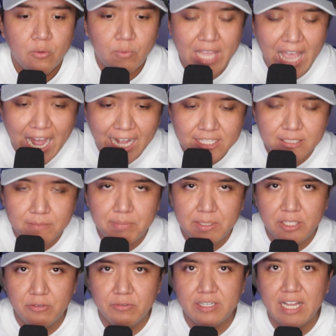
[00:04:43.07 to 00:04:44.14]
We had to be
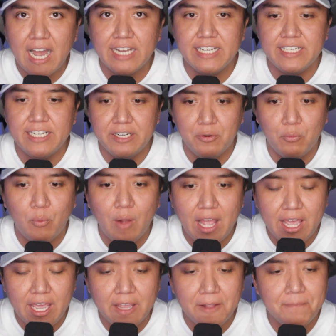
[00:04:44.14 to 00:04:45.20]
united in a
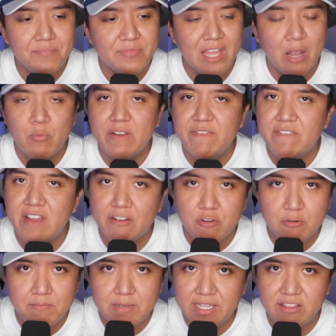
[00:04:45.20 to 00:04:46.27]
way that we've
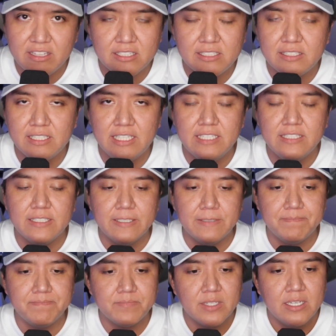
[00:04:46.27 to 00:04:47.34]
never been this
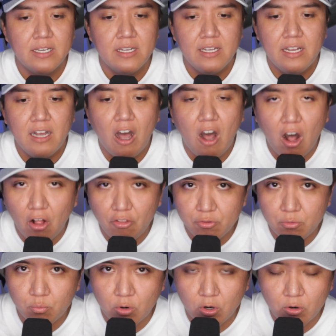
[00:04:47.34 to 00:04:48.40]
season on
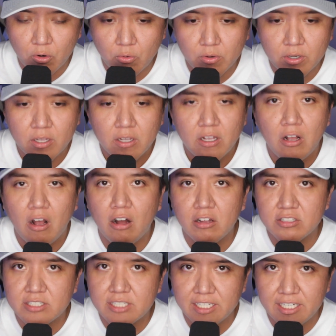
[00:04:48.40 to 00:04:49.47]
the road,
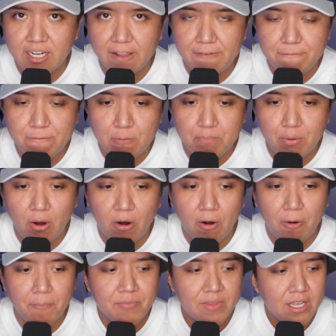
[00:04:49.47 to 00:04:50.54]
on Sunday Night
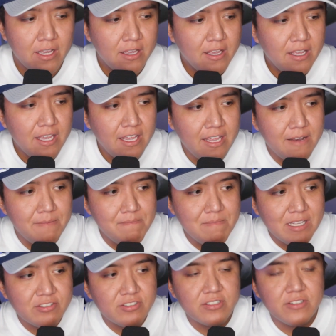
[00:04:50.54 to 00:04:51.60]
Football, in
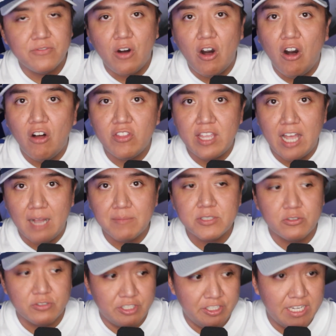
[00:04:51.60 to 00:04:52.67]
midst of all the
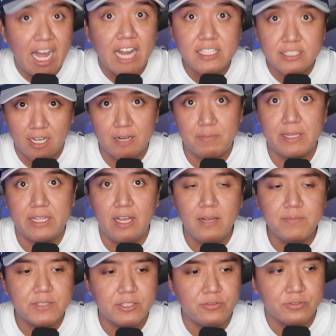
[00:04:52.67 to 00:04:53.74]
obstacles. You got to talk about the
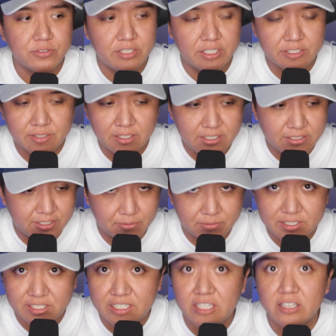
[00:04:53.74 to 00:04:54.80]
obstacles because there
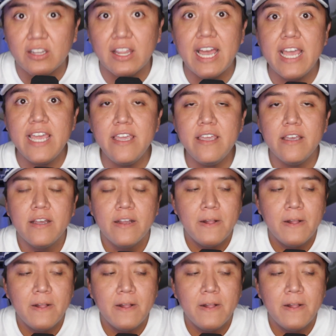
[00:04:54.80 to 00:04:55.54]
was a delay.